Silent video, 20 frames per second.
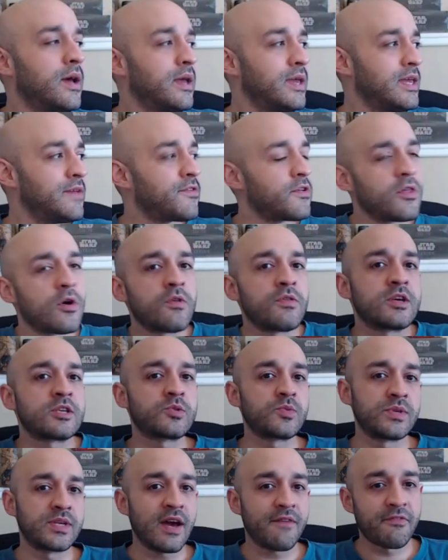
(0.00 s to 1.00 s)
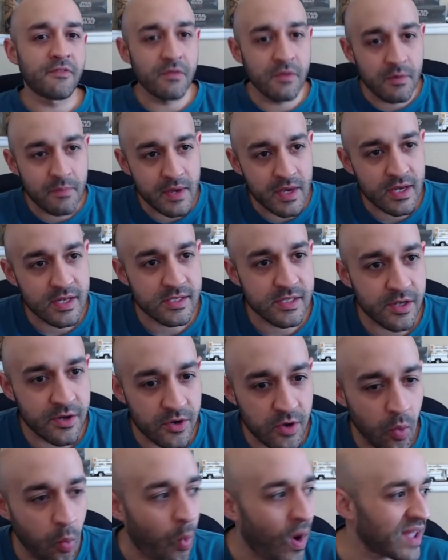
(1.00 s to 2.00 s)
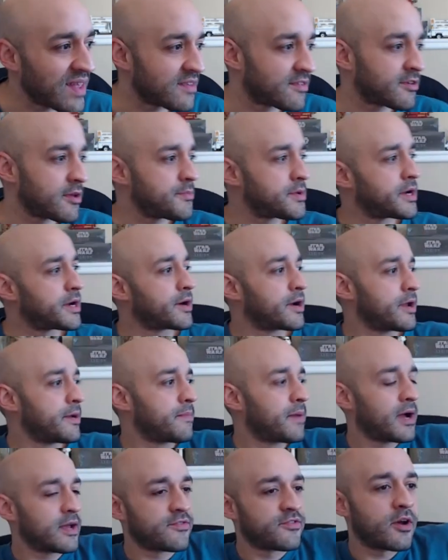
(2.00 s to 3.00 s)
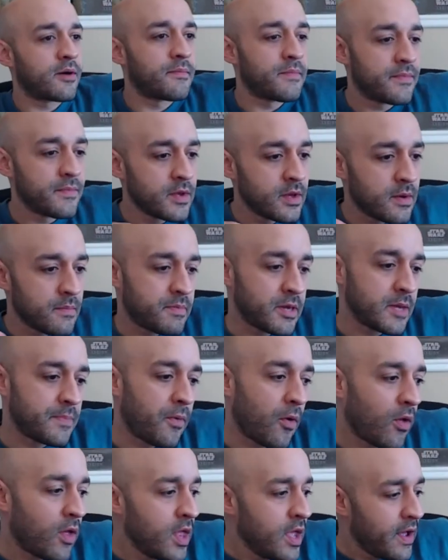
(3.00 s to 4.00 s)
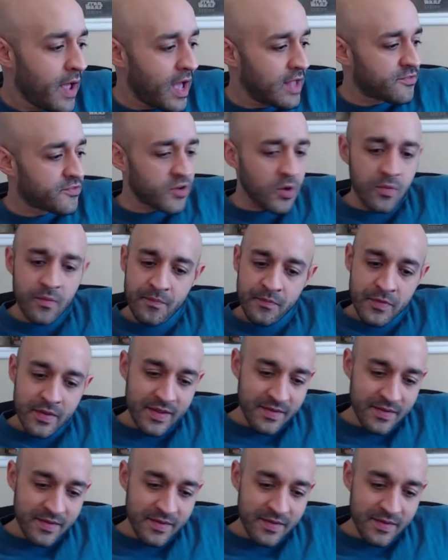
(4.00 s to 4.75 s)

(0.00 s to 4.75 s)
even though this would definitely be considered a white seminary by some people. And so,